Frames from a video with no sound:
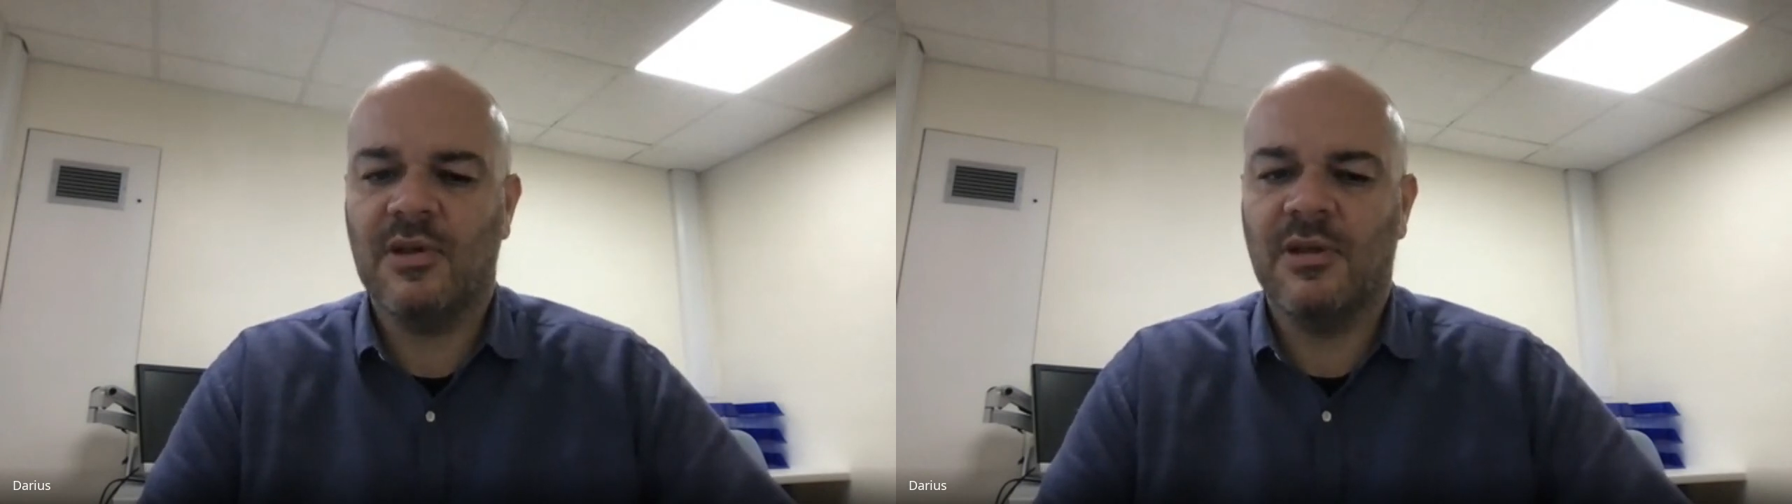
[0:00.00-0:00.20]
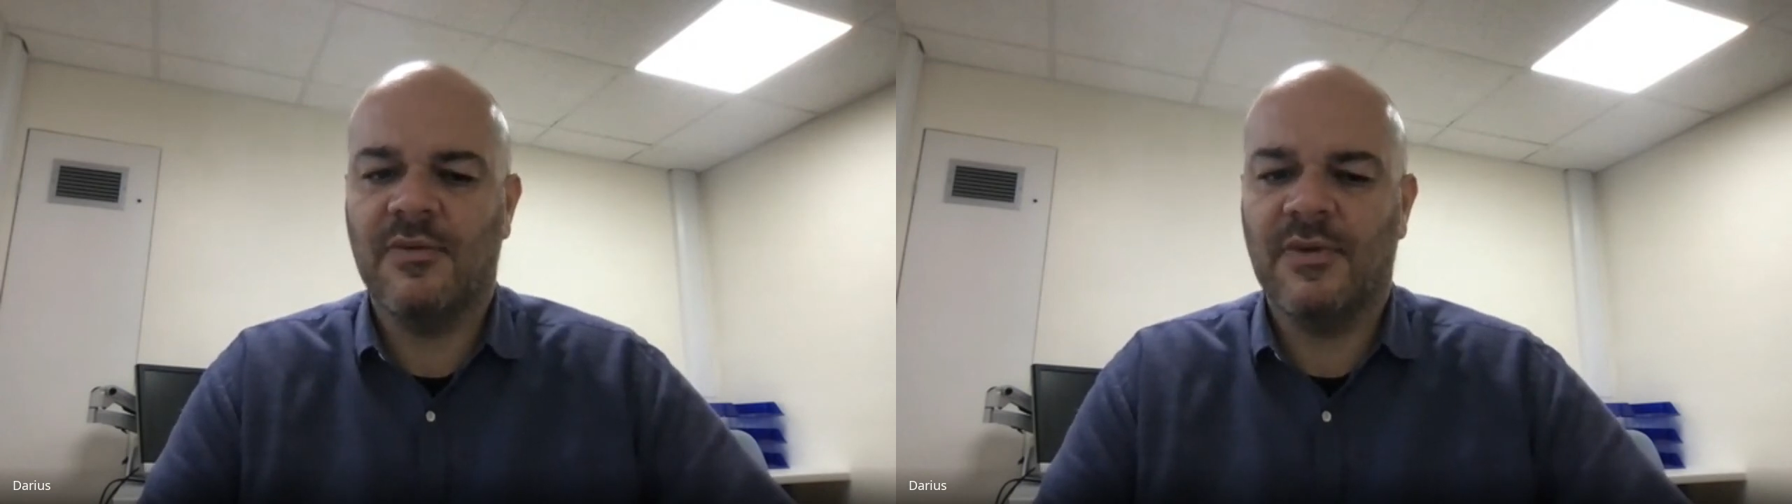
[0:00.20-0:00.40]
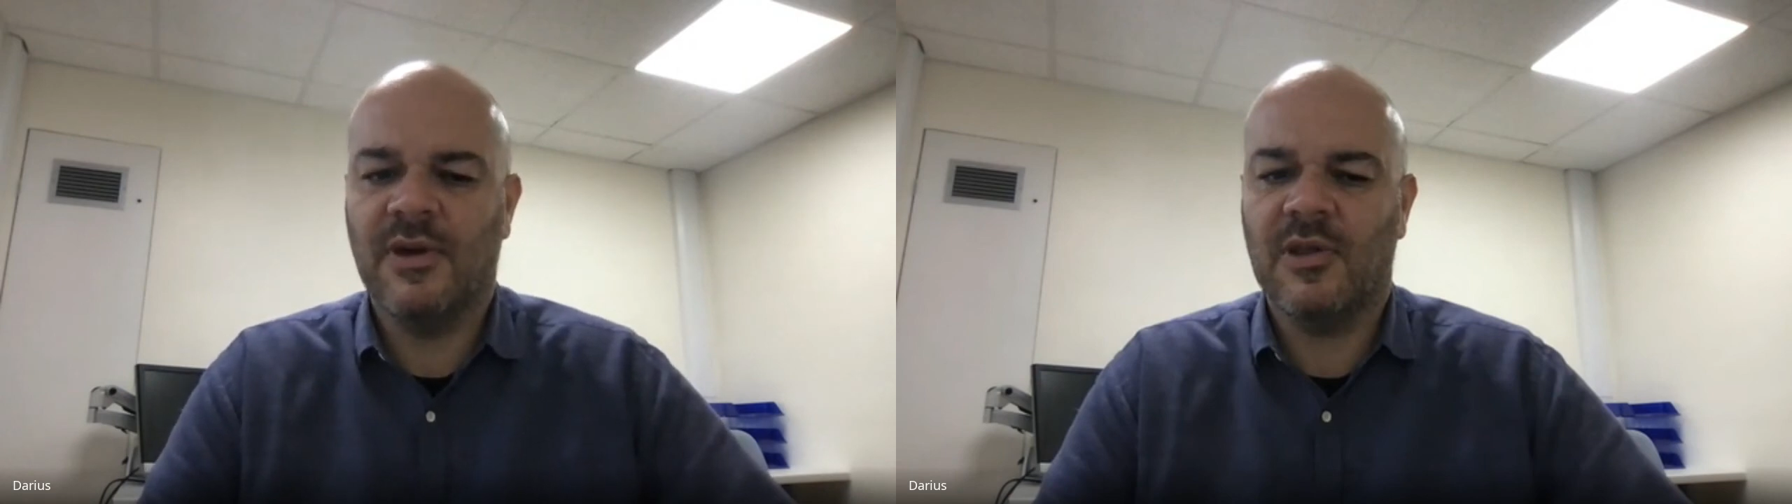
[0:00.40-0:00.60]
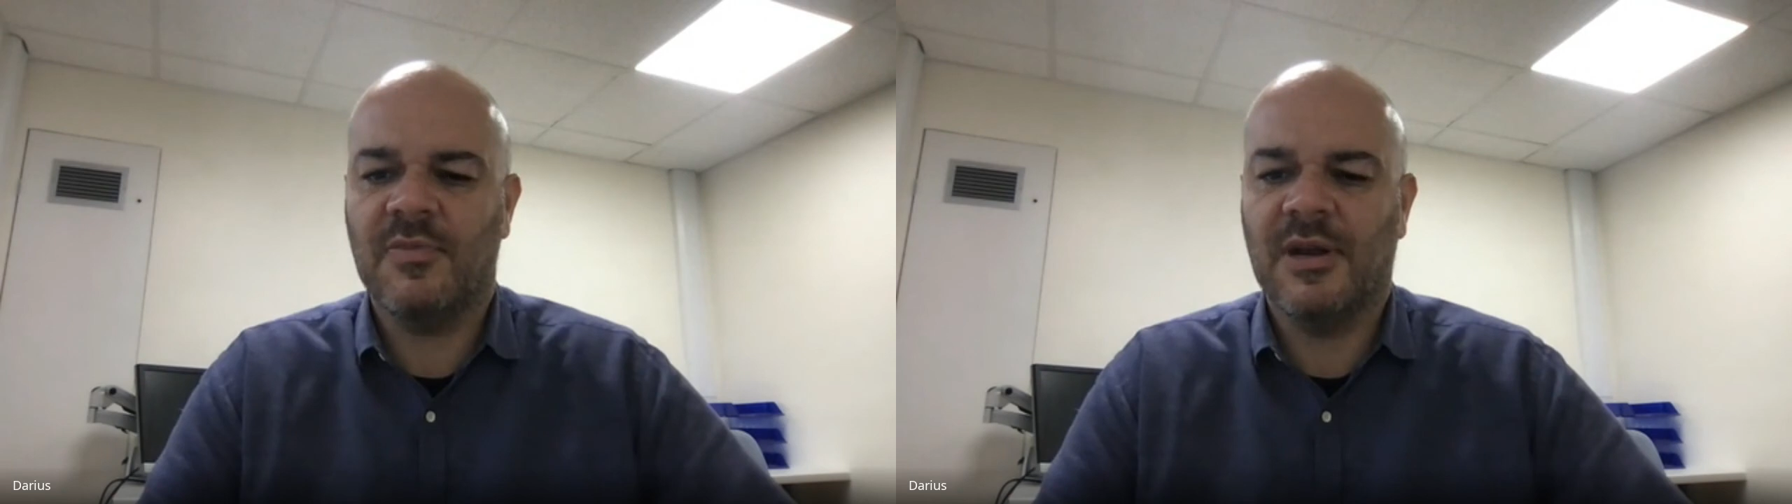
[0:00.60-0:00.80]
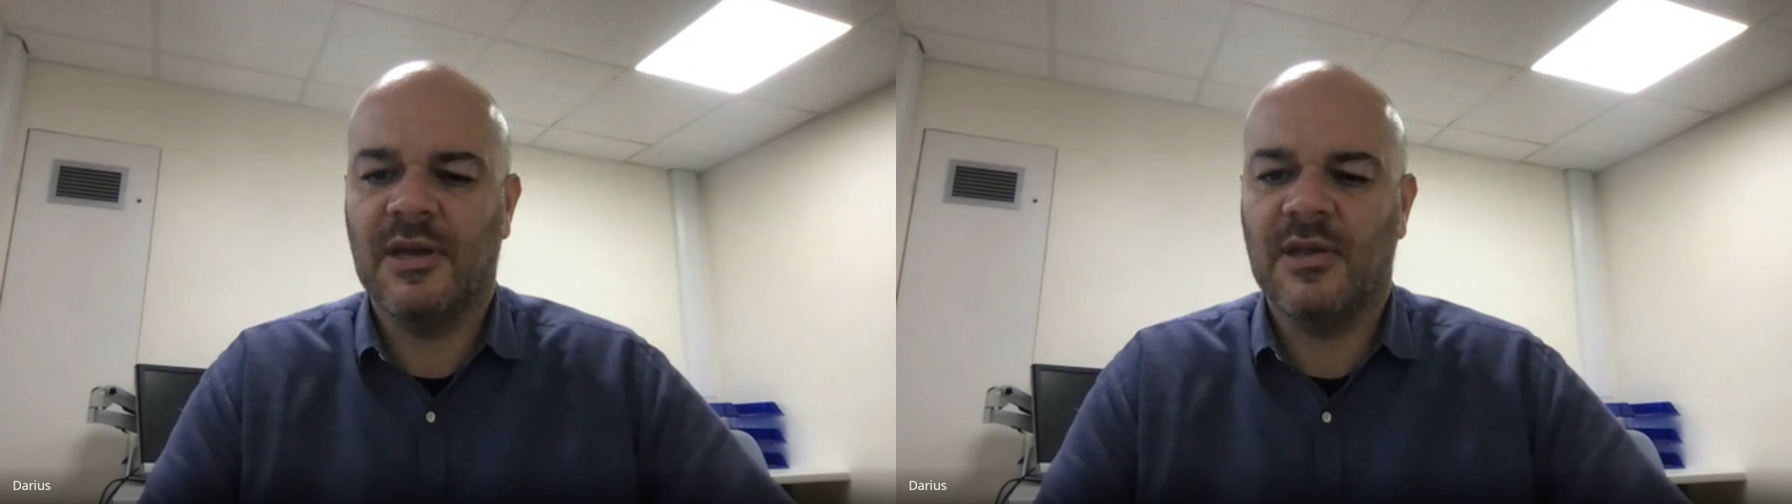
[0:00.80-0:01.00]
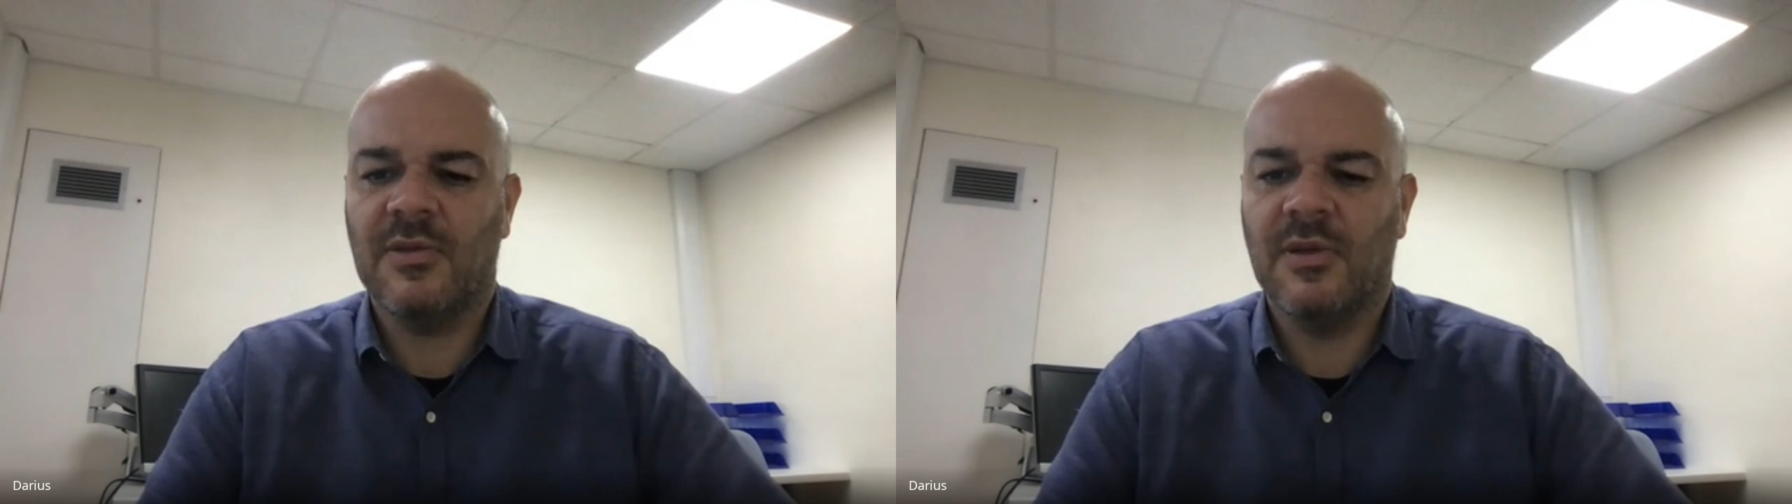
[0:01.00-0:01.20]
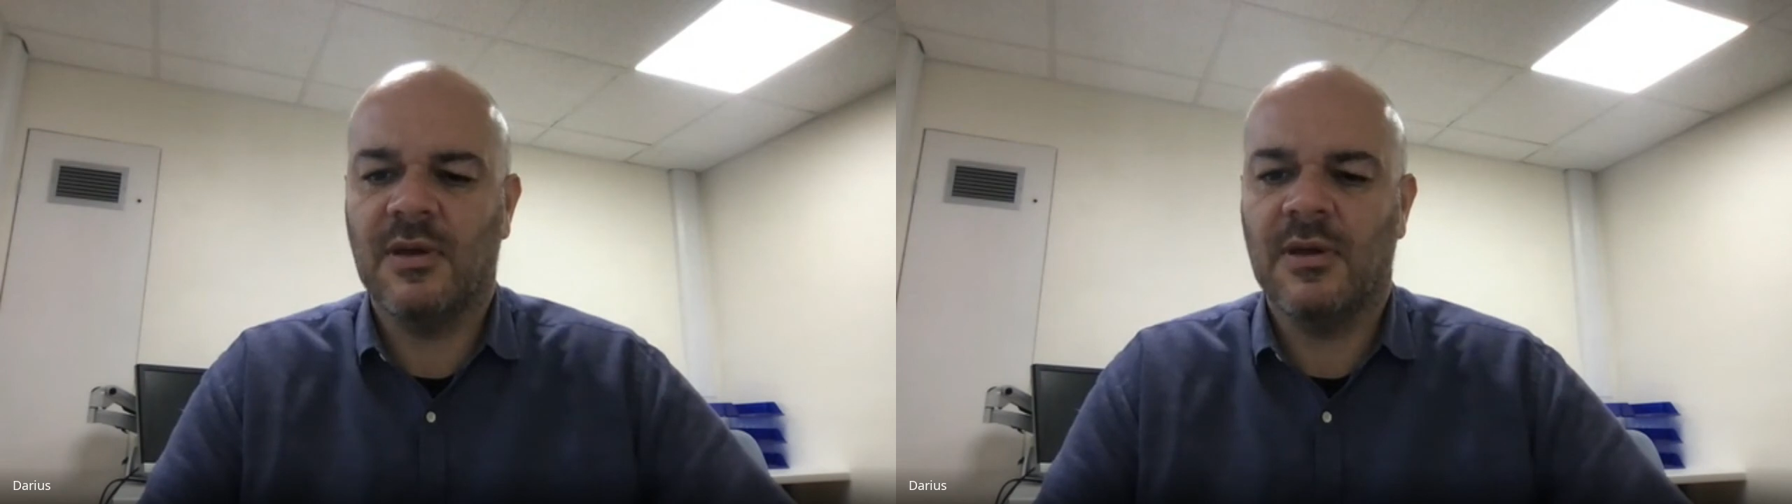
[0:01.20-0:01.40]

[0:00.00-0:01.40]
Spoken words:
in the first place, that